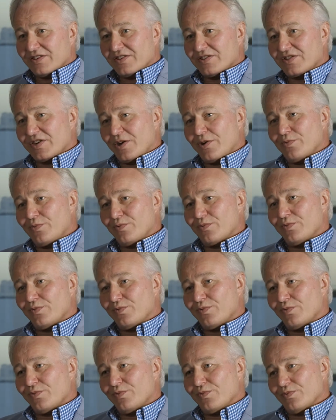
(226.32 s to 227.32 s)
So
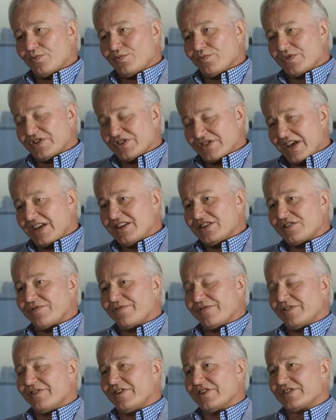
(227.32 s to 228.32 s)
the danger
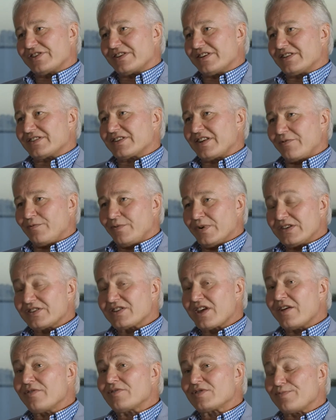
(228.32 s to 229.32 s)
for us is if we
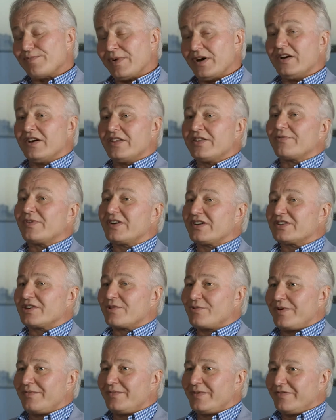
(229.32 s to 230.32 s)
don't buy the right
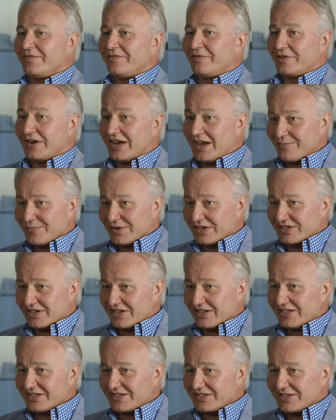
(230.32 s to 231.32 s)
equipment for our
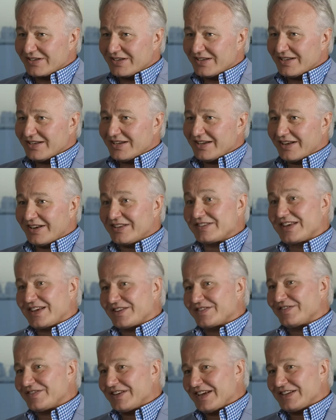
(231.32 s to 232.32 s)
business and it's
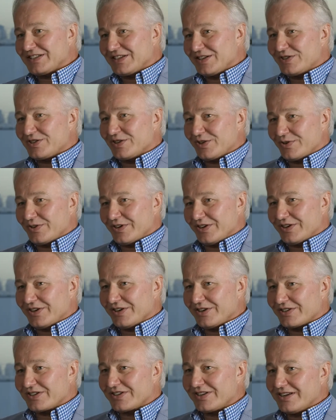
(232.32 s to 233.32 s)
out of date in 2
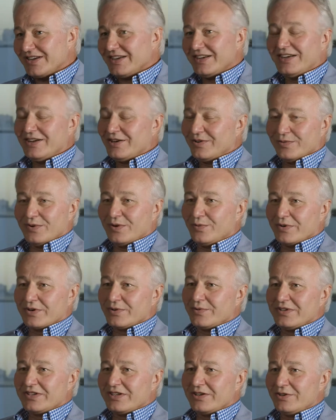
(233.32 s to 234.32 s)
years, well, what do?
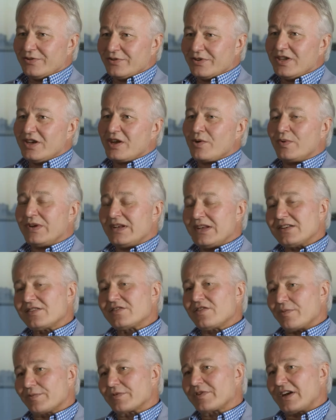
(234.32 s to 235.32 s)
We need
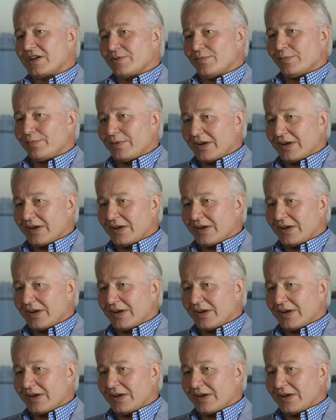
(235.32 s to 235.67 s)
an upgradable